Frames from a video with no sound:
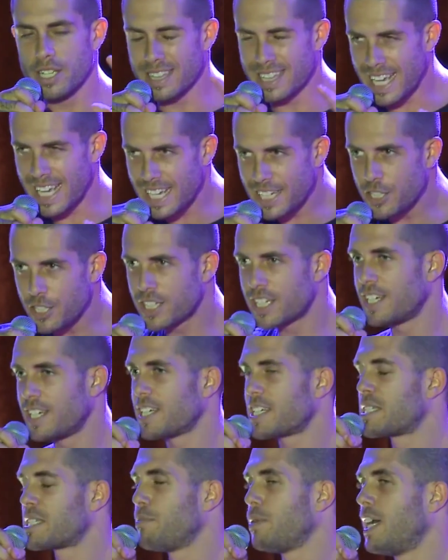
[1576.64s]
Then you can
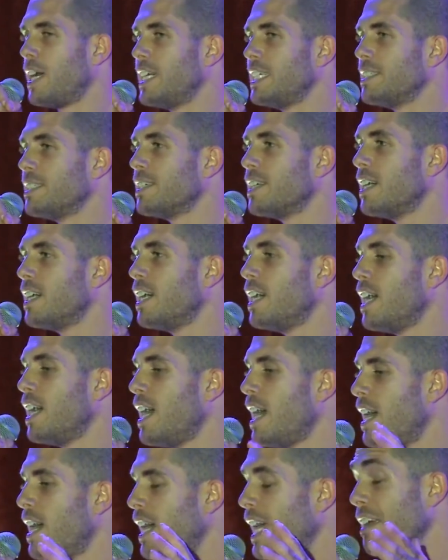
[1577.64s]
explain,
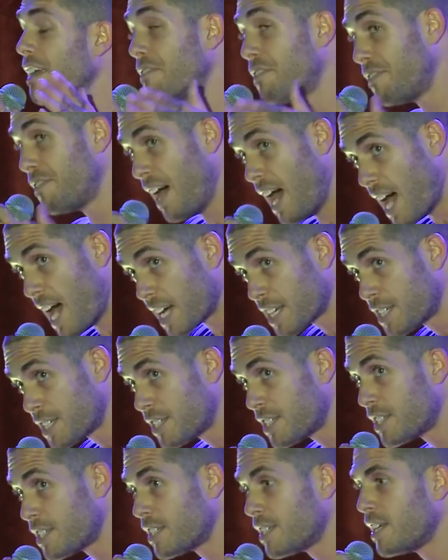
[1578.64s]
in
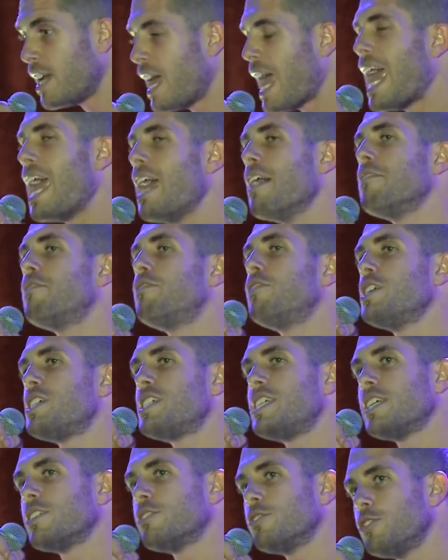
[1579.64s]
fact, every
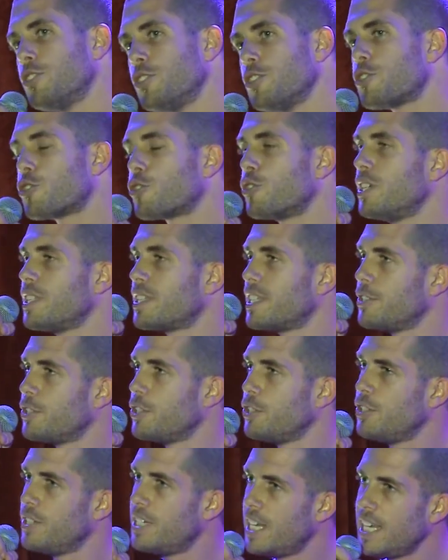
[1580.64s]
single nutrient that
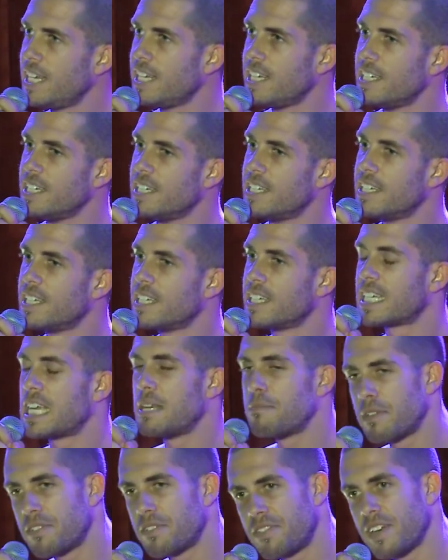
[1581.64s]
you need
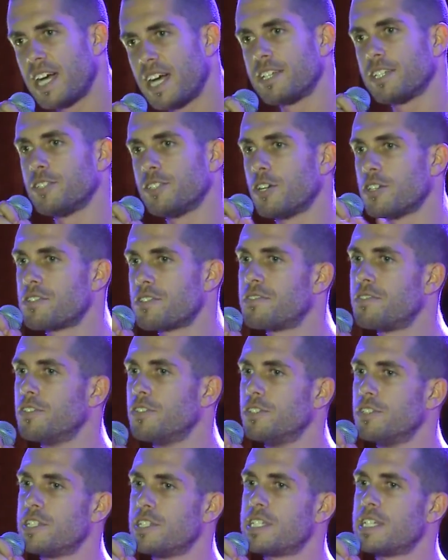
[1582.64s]
can be found in those
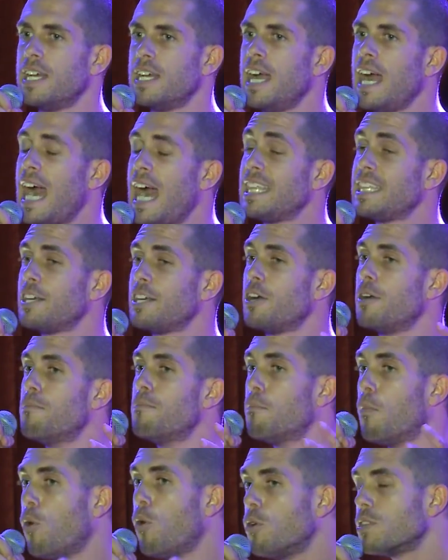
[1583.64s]
foods. And there are
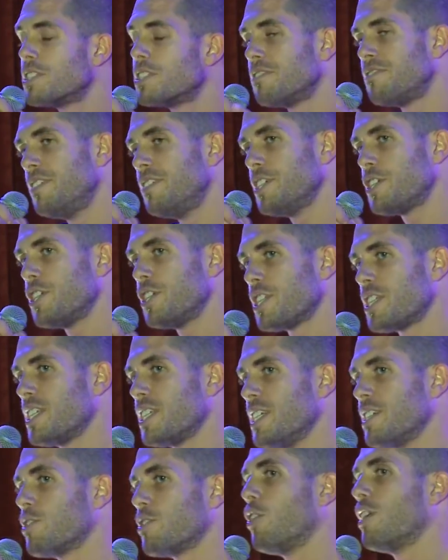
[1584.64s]
more
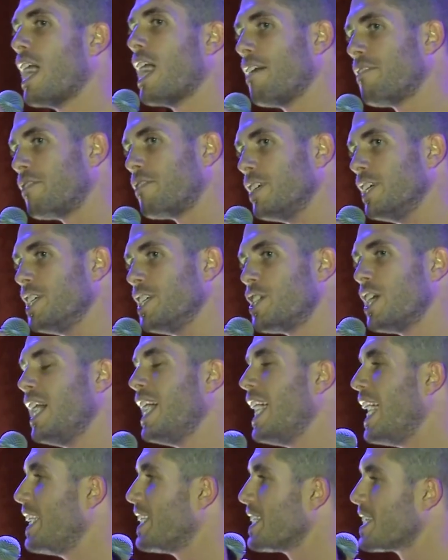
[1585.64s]
deficiencies on average
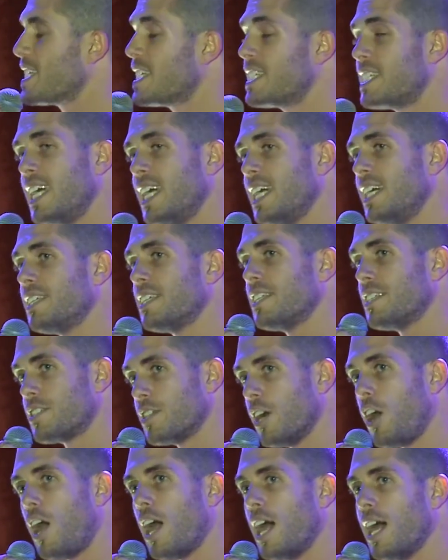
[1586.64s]
in a standard
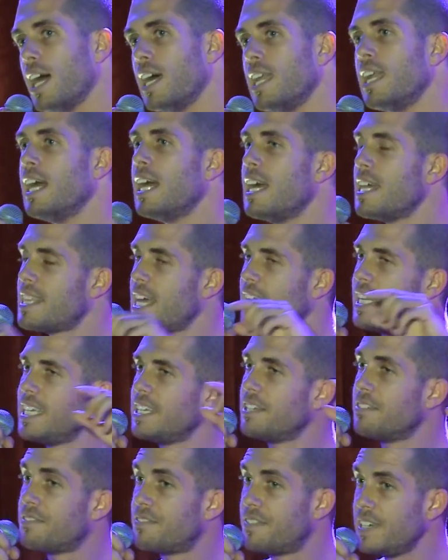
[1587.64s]
diet than
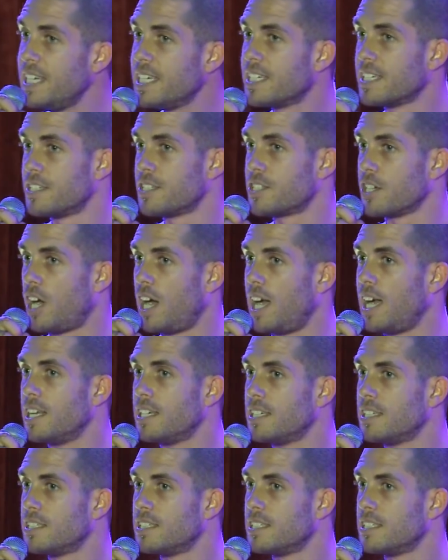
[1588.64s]
in a vegan diet.